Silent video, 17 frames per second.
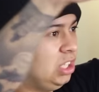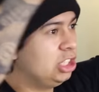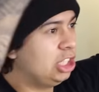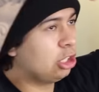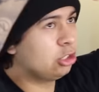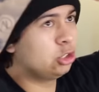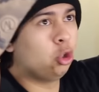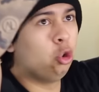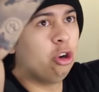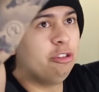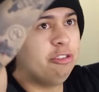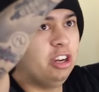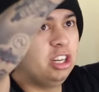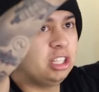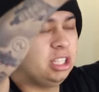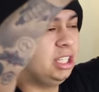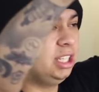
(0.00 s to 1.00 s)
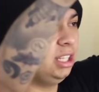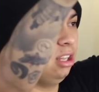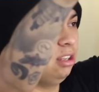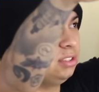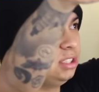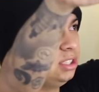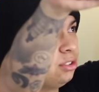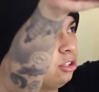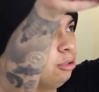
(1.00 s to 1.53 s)
Shout out to Corey Funk. He
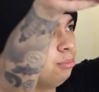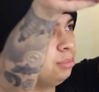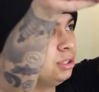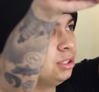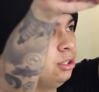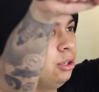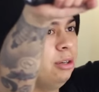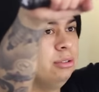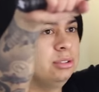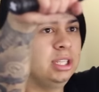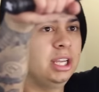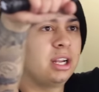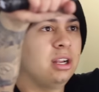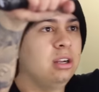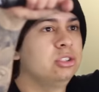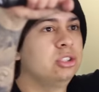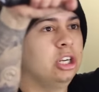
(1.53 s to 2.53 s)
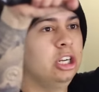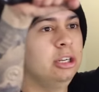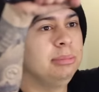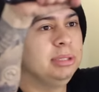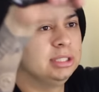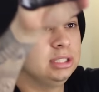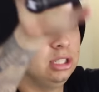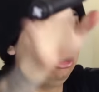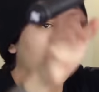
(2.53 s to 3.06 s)
loves these grips. So I was like, I'll try them.
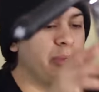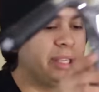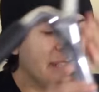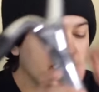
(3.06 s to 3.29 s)
He's the homie.